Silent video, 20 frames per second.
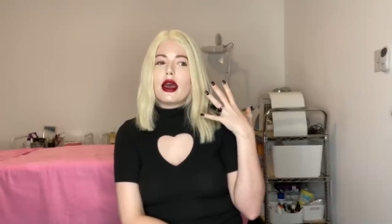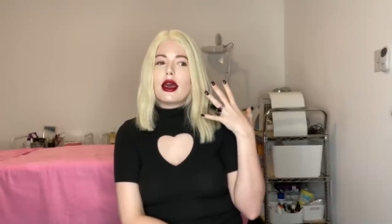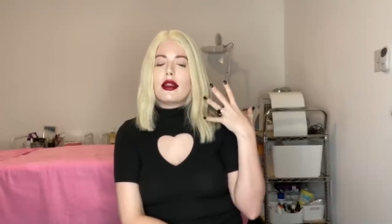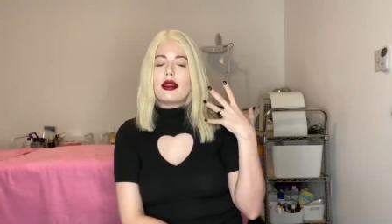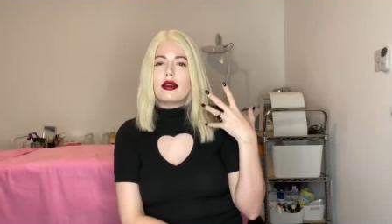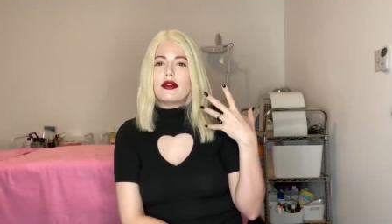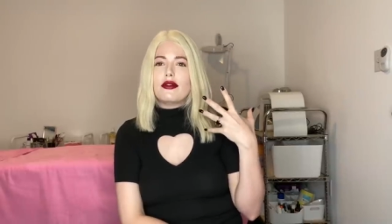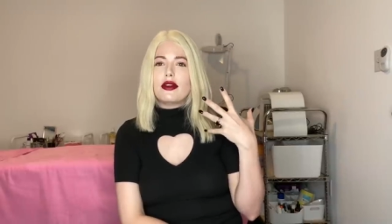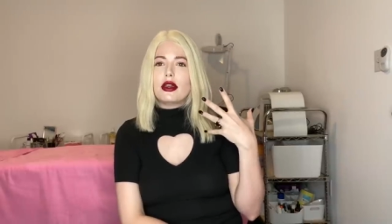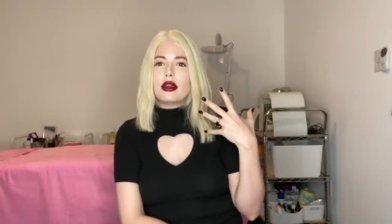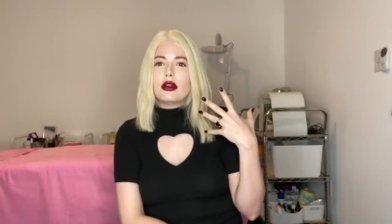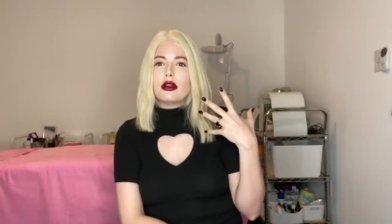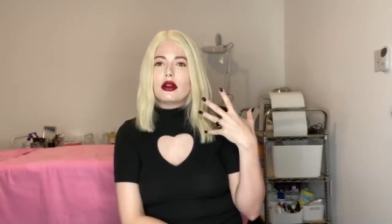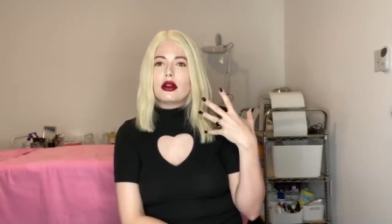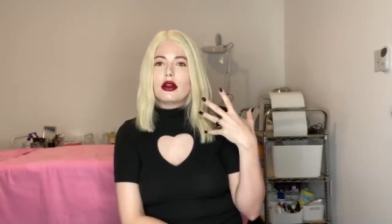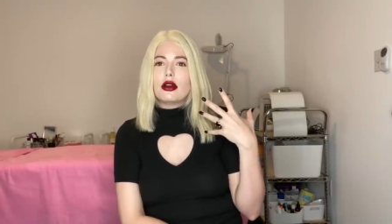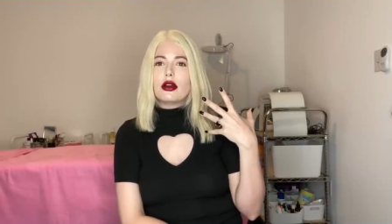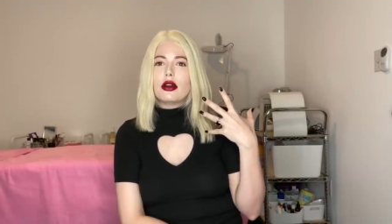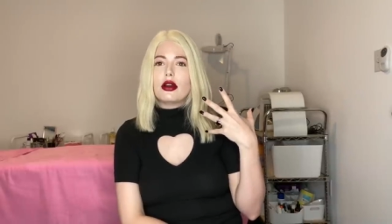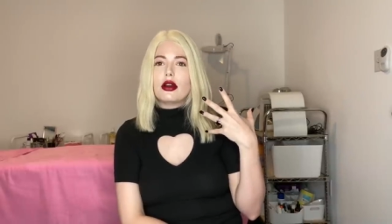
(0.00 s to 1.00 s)

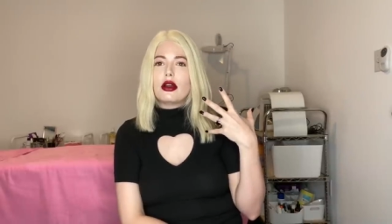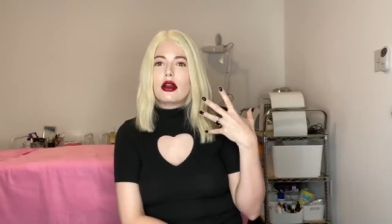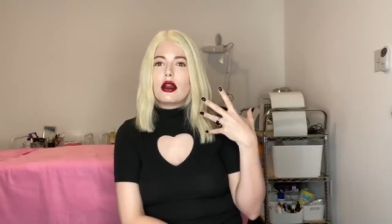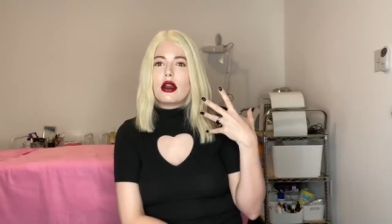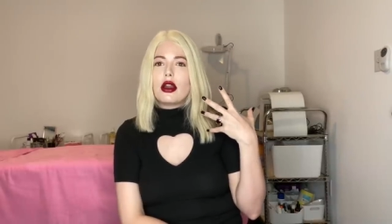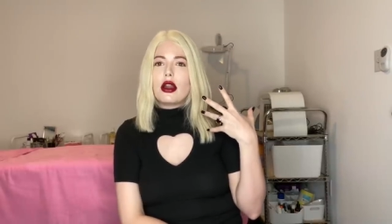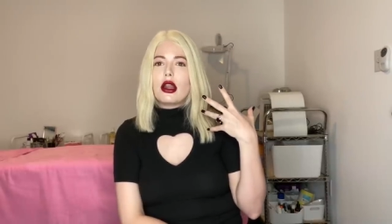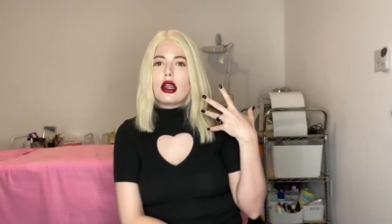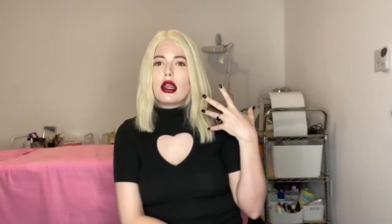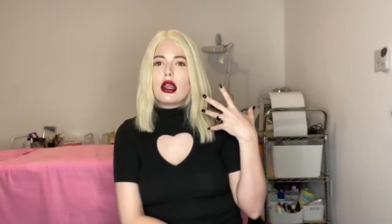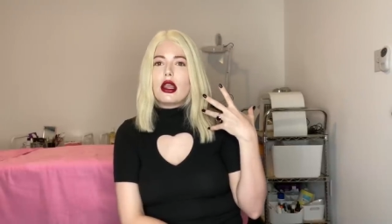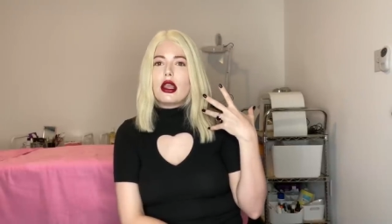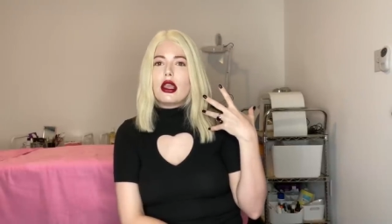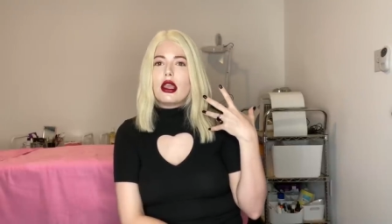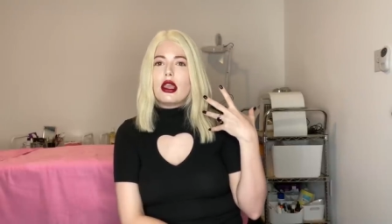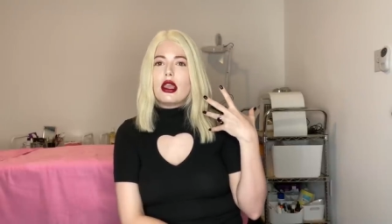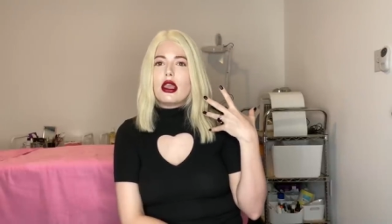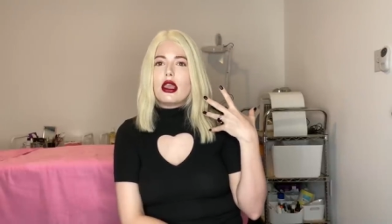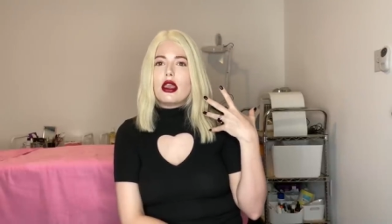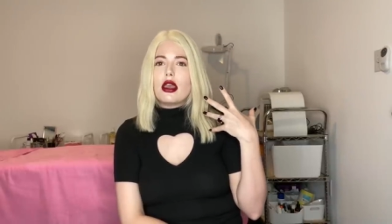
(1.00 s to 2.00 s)
elevator
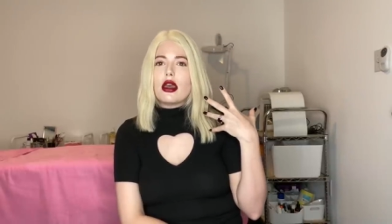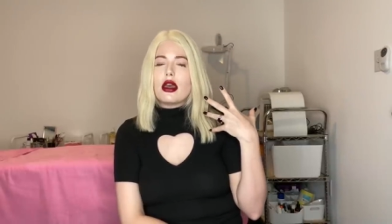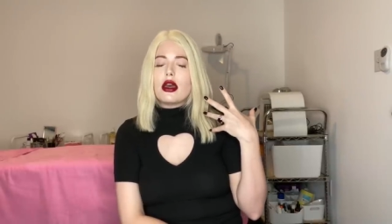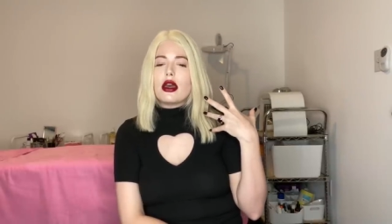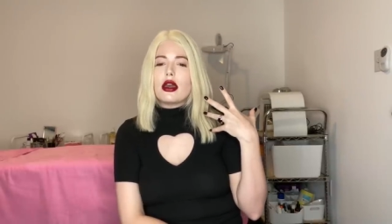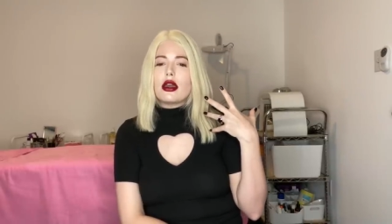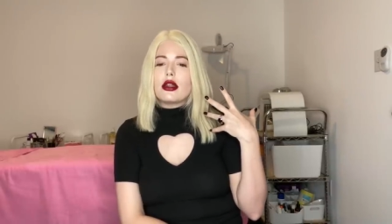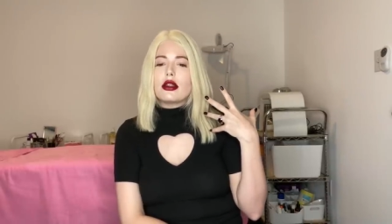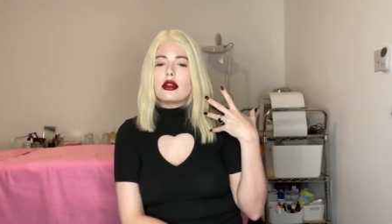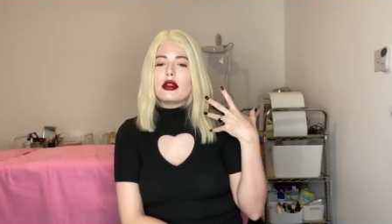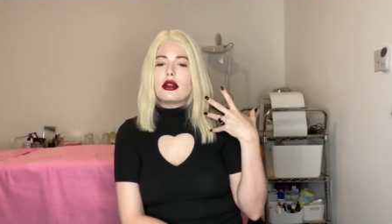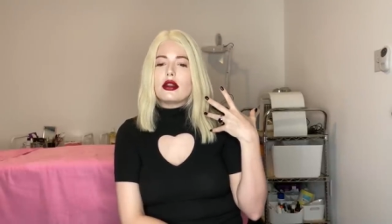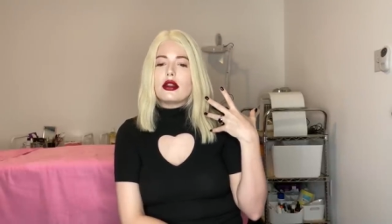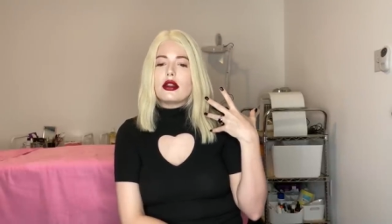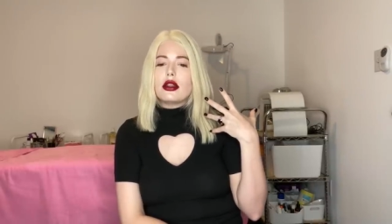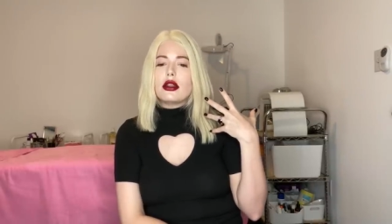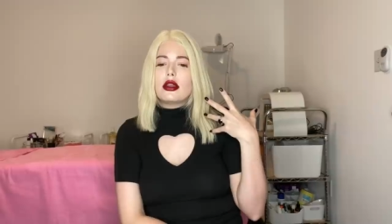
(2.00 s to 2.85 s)
and